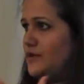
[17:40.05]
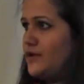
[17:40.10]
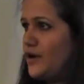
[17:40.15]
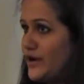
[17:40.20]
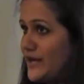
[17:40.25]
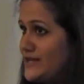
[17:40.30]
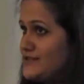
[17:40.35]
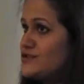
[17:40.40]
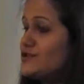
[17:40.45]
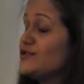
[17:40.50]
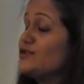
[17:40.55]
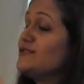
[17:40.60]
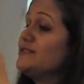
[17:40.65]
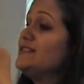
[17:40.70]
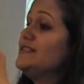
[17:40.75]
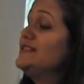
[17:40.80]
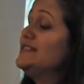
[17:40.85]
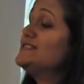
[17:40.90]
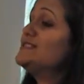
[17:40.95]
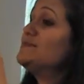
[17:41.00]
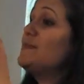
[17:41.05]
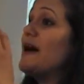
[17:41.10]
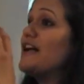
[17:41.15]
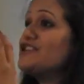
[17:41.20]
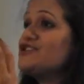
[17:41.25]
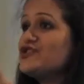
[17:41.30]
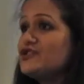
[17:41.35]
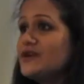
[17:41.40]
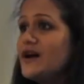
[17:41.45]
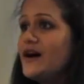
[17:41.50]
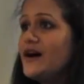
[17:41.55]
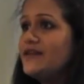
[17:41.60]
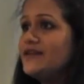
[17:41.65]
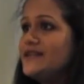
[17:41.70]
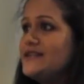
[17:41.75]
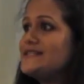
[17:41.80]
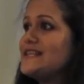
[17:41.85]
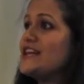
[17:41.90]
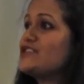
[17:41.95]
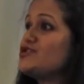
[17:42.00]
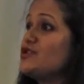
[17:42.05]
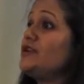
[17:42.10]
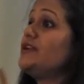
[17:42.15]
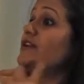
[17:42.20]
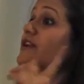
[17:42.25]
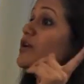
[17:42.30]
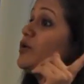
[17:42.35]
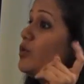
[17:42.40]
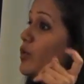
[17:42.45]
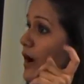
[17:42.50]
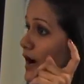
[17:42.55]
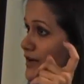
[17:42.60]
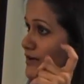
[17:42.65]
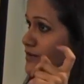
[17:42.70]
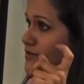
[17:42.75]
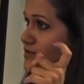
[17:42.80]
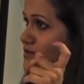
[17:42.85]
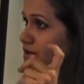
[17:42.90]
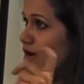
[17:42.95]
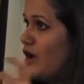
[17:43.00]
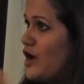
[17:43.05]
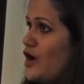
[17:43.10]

Okay, so this mature RNA is actually required